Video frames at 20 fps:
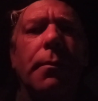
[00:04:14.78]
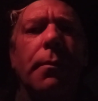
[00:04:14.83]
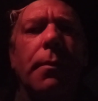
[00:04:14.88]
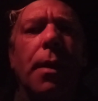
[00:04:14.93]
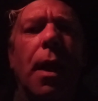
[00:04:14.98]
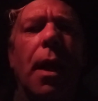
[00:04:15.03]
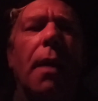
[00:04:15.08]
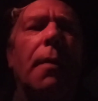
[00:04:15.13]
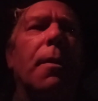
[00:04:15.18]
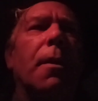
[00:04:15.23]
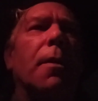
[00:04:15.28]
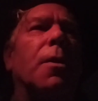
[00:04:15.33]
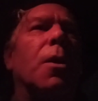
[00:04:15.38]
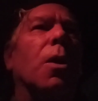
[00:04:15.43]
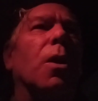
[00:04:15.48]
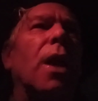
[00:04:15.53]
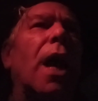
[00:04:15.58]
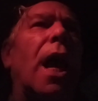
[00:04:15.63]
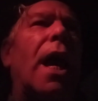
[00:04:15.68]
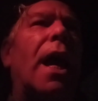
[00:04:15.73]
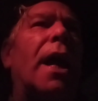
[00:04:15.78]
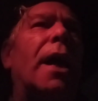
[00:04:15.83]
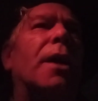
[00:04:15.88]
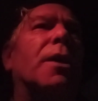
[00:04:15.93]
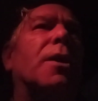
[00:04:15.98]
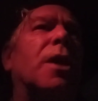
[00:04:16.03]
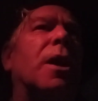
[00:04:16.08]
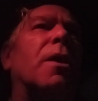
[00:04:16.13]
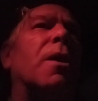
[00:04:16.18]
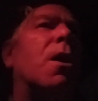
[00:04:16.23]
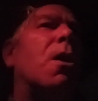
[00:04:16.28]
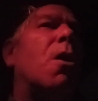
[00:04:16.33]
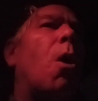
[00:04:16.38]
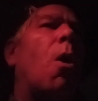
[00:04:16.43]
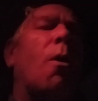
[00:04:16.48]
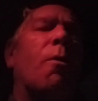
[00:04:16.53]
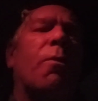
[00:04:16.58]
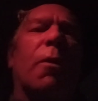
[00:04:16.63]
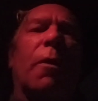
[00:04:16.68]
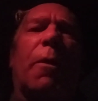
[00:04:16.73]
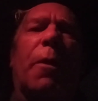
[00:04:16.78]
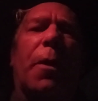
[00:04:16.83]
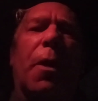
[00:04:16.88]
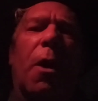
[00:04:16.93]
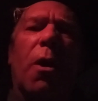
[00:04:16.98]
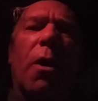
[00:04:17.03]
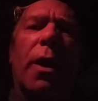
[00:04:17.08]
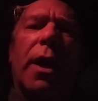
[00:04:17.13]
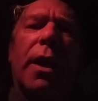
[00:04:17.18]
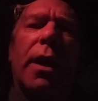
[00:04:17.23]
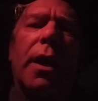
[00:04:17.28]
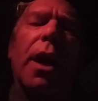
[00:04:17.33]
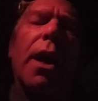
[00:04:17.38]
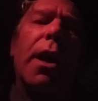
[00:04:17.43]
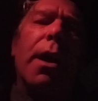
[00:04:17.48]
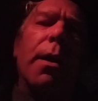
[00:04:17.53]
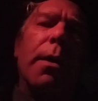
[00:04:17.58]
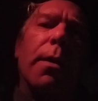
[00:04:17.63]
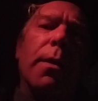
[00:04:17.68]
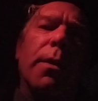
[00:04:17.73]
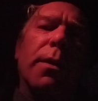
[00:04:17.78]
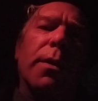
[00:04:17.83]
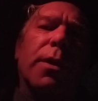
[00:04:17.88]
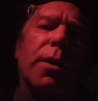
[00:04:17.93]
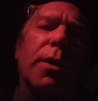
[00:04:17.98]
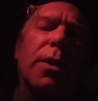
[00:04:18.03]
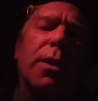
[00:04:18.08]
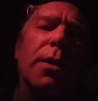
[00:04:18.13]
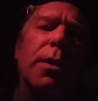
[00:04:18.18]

And the delays in over 30 years,